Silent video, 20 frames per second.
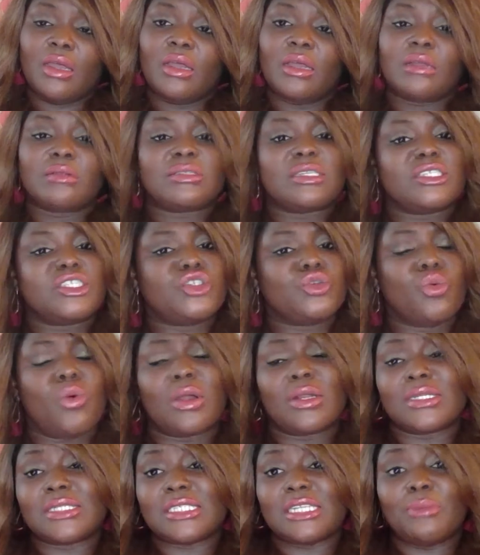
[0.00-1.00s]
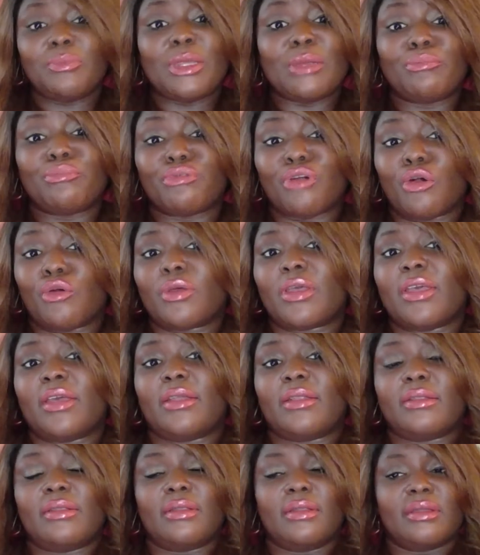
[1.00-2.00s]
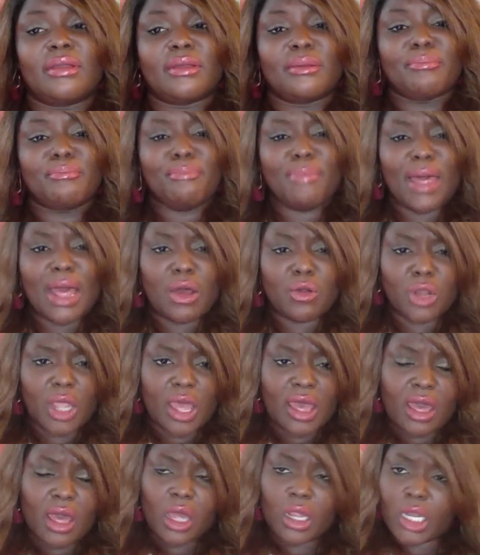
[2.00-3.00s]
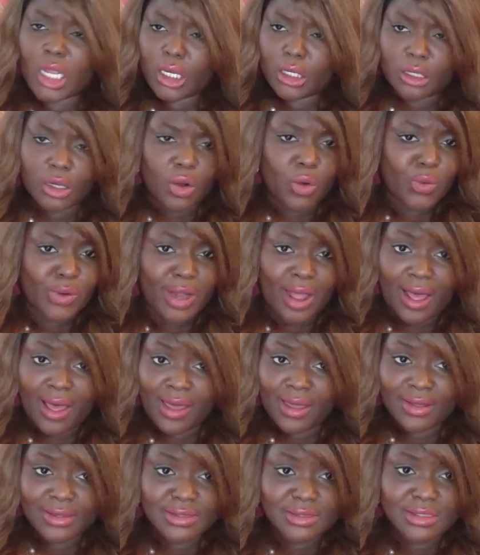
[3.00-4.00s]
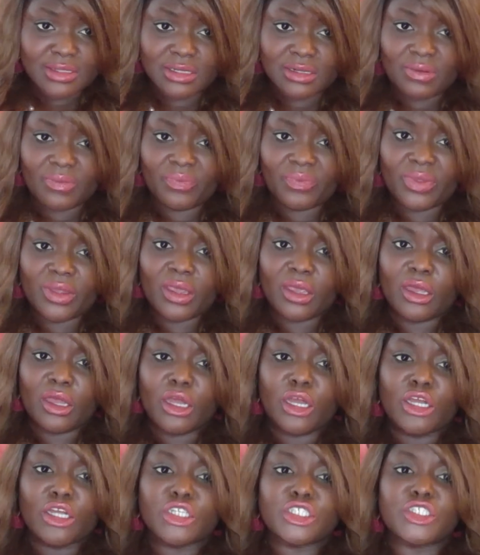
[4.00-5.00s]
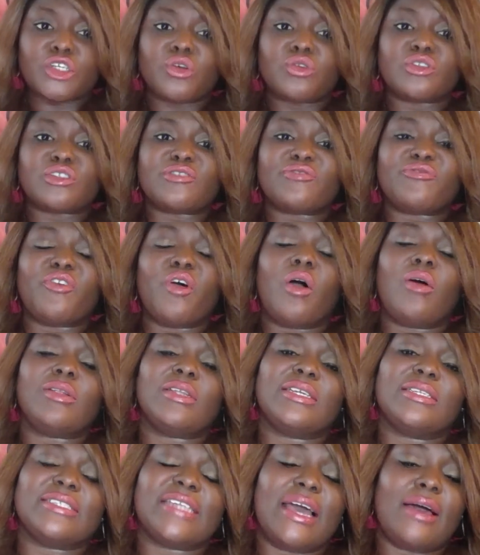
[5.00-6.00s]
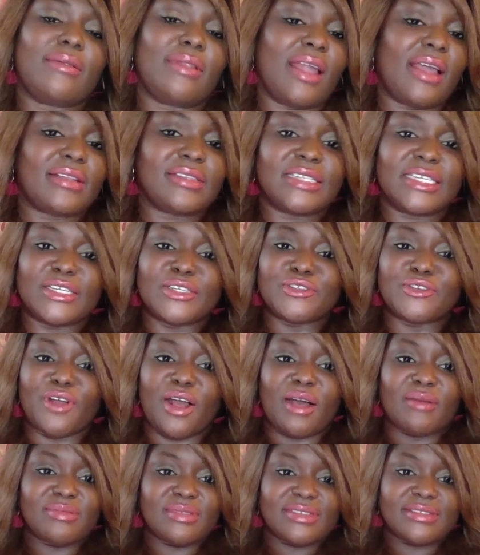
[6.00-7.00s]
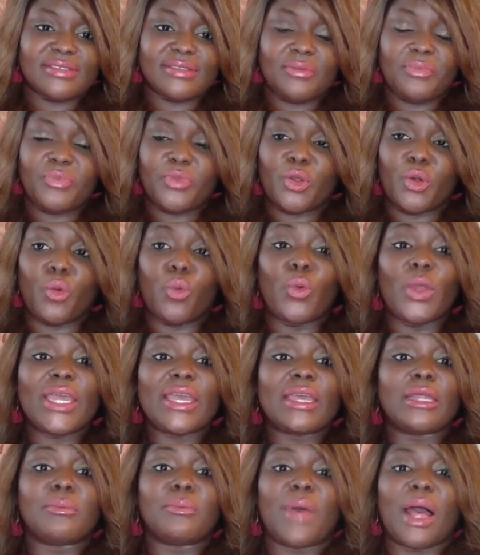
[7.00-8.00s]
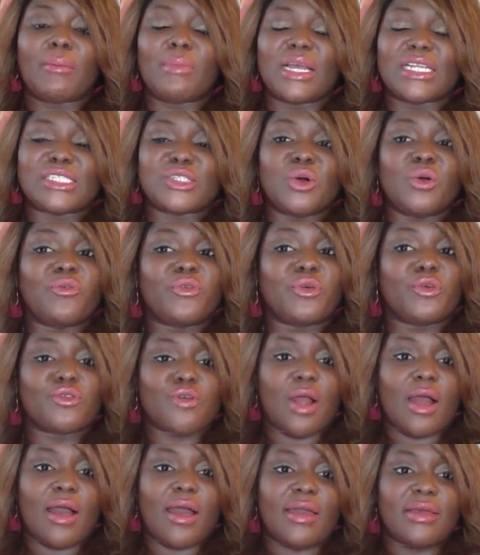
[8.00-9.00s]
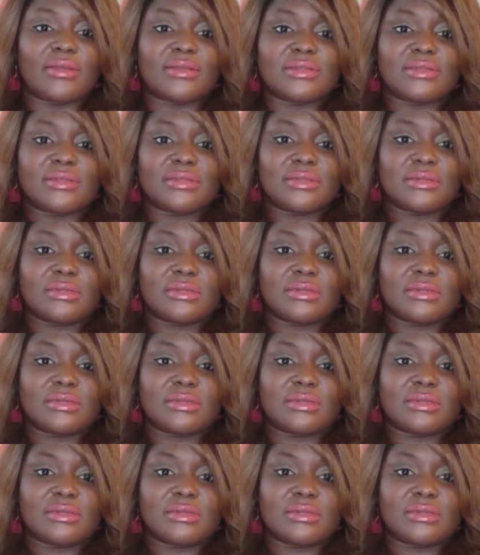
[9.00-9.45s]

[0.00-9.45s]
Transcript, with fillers: Did you want to see me broken, bowed head and lowered eyes, shoulders falling down like teardrops, weakened by my soulful cries?